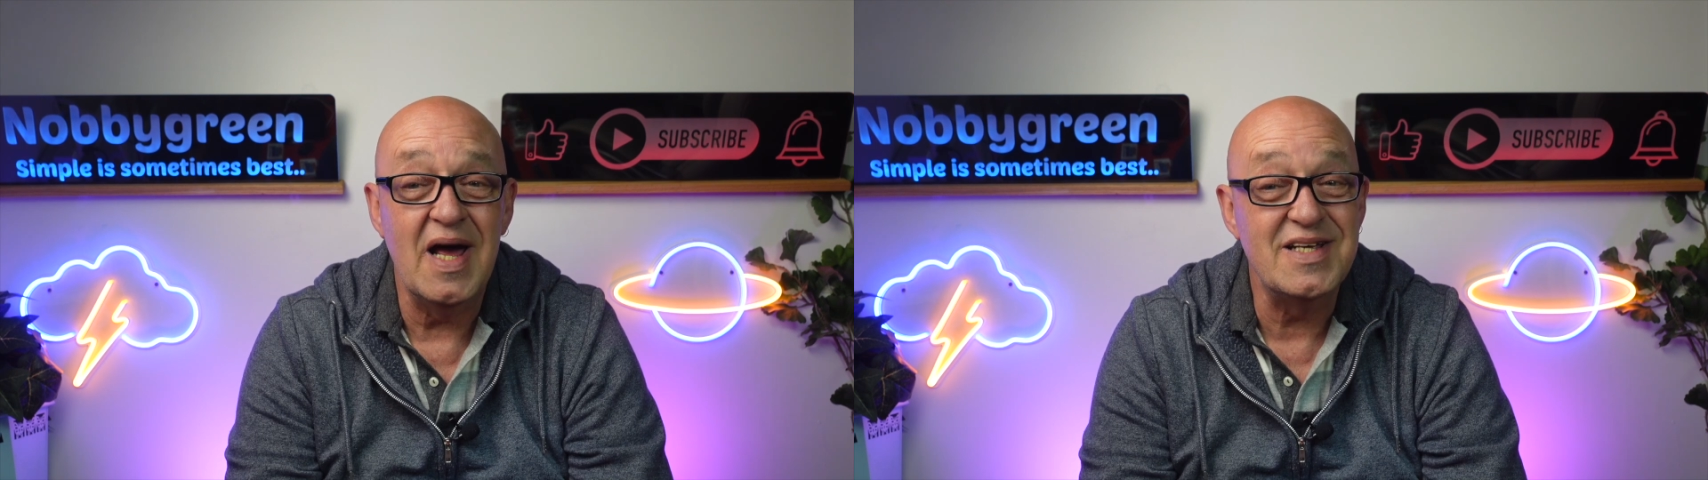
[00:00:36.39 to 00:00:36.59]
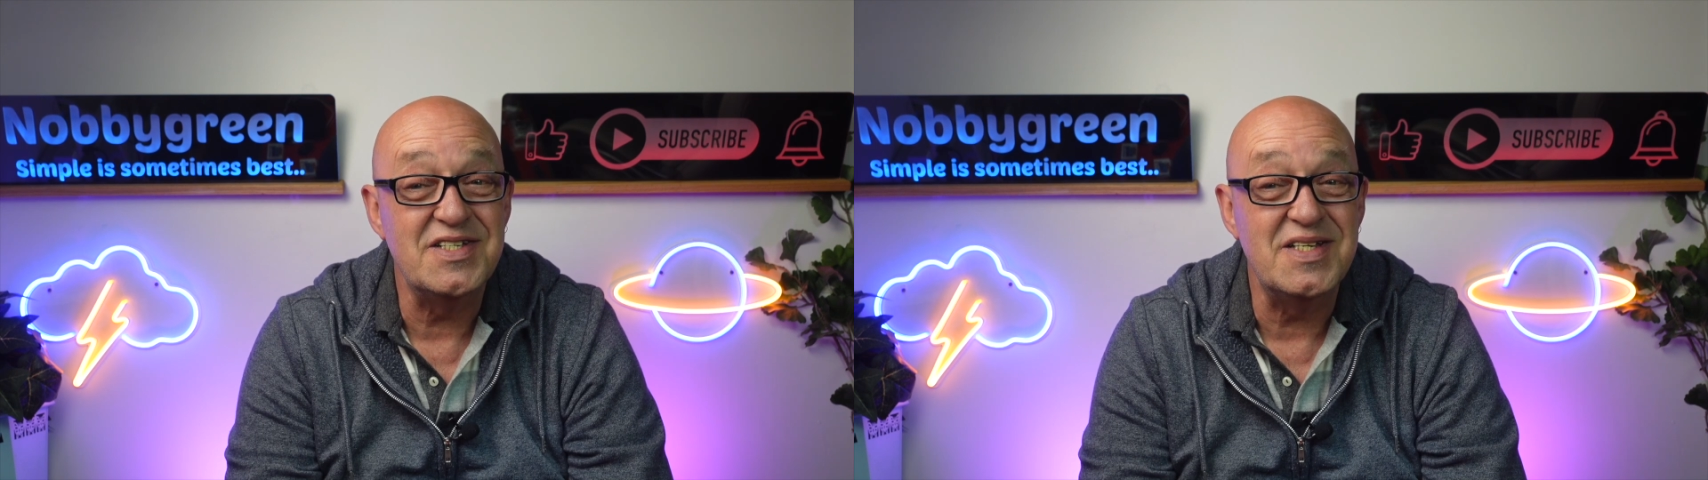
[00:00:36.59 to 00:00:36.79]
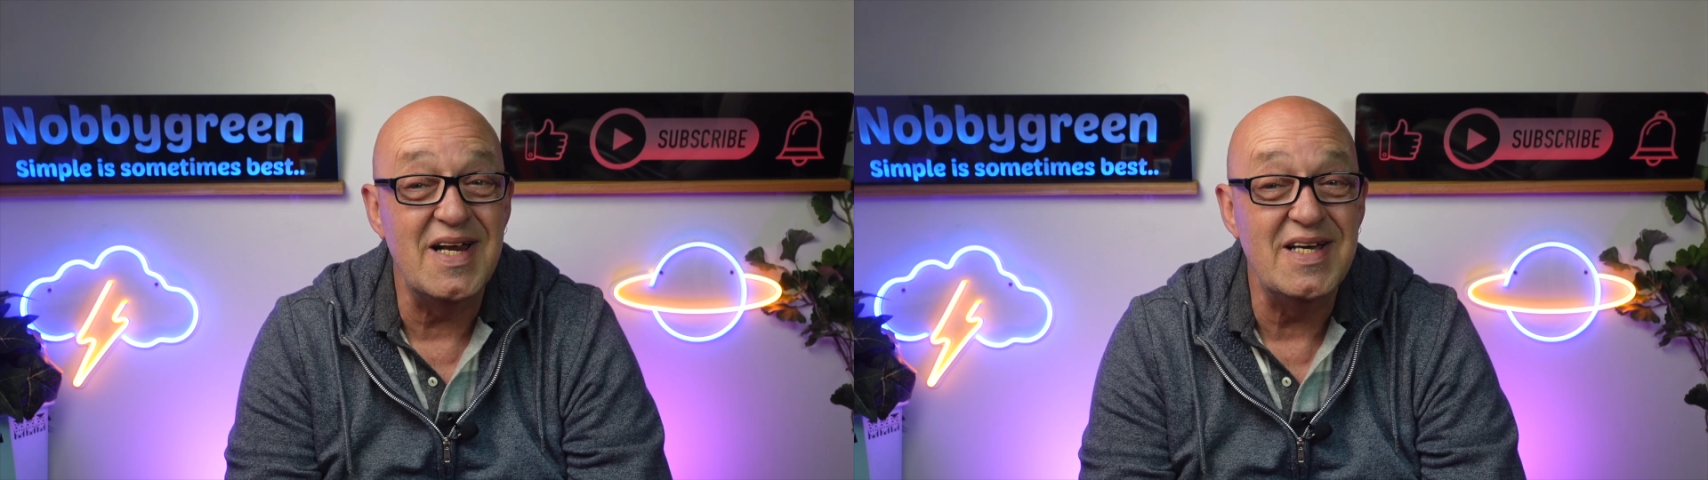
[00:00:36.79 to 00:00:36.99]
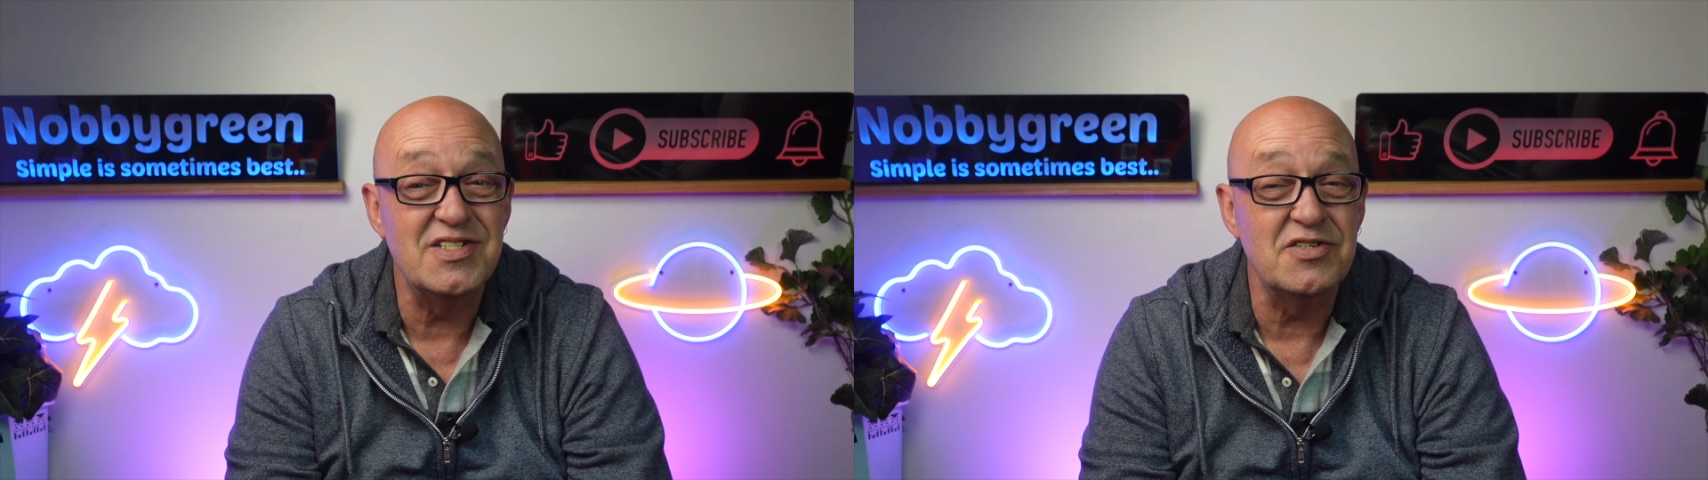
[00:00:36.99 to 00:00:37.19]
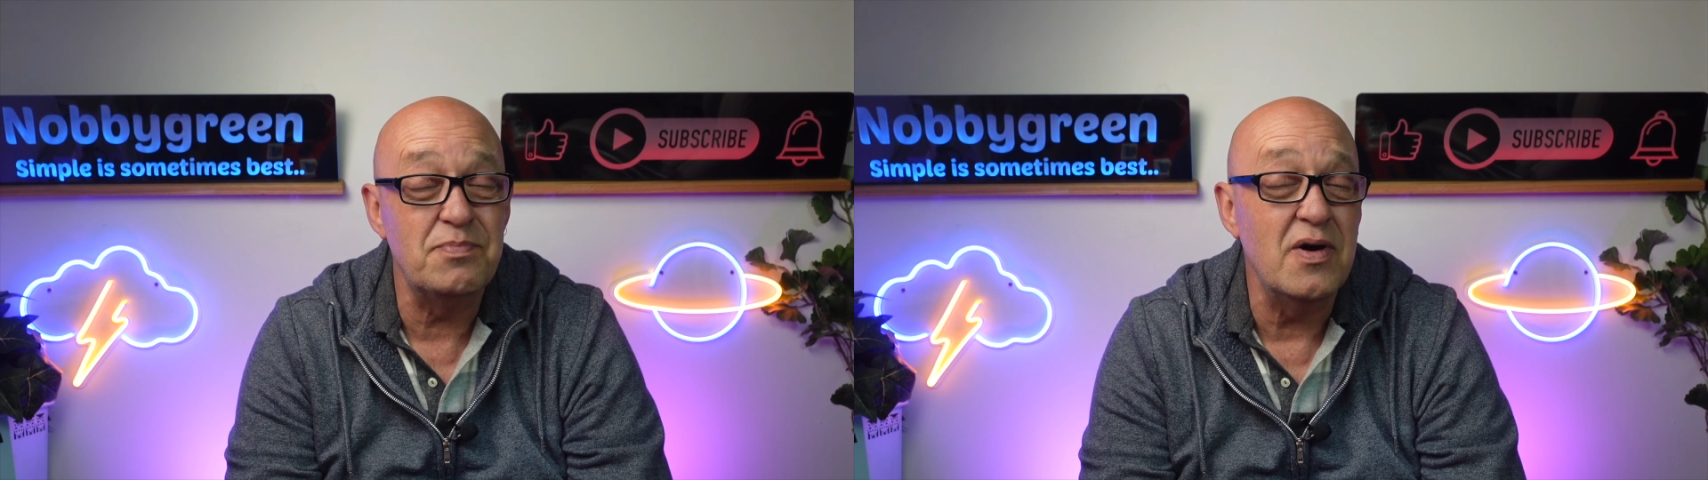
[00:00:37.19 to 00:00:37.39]
and still
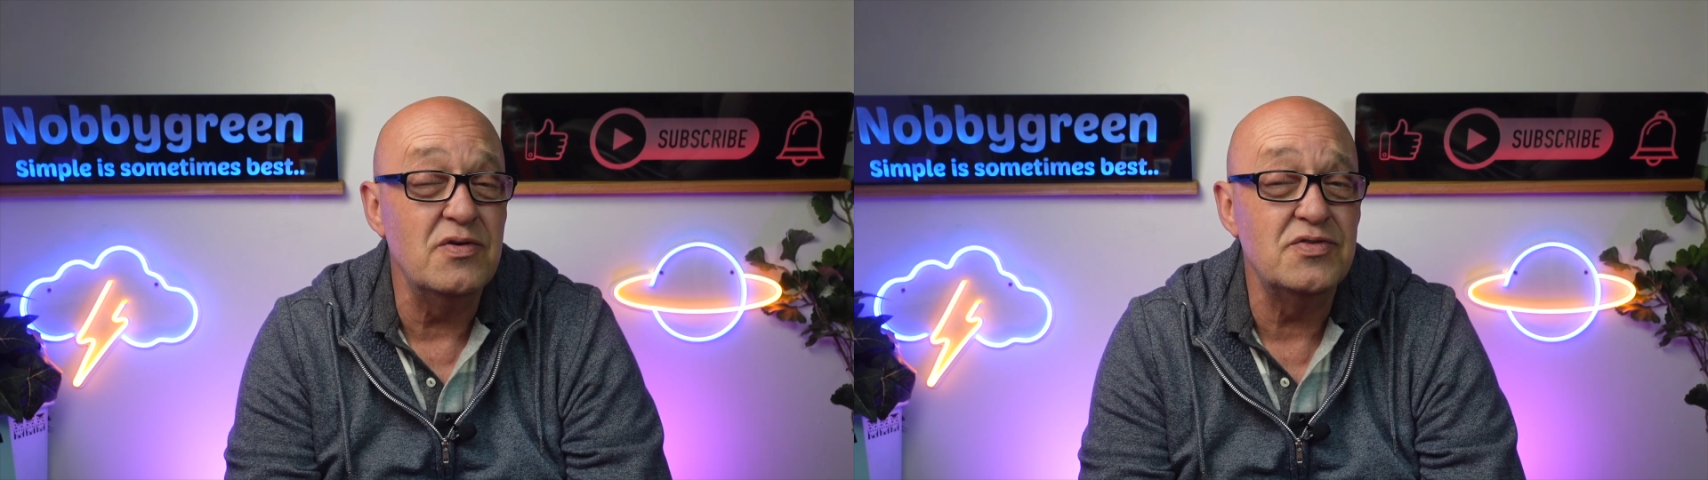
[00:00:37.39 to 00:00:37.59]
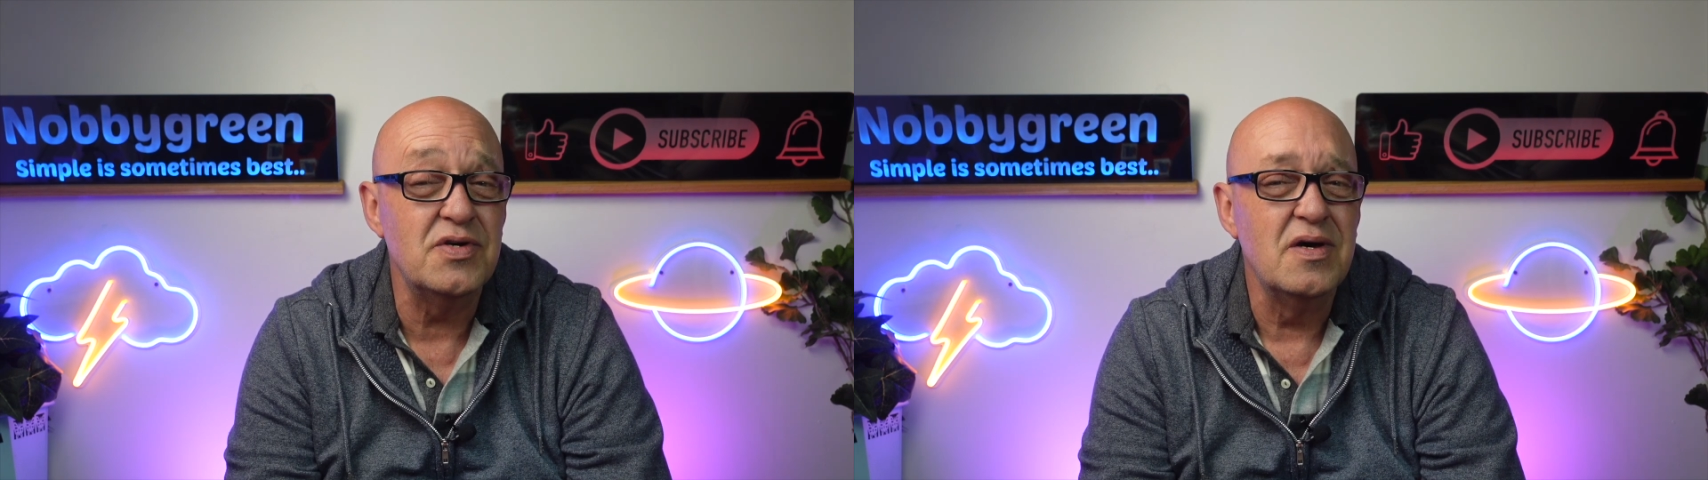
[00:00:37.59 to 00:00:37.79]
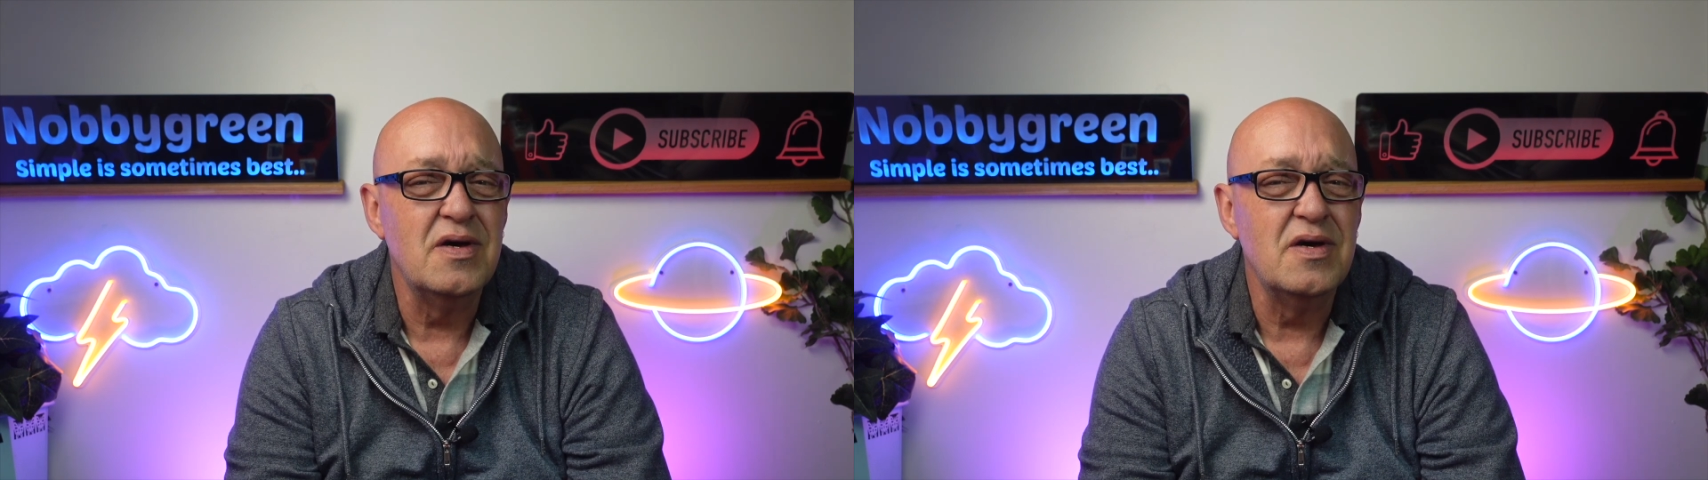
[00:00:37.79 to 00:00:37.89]
is, I suppose,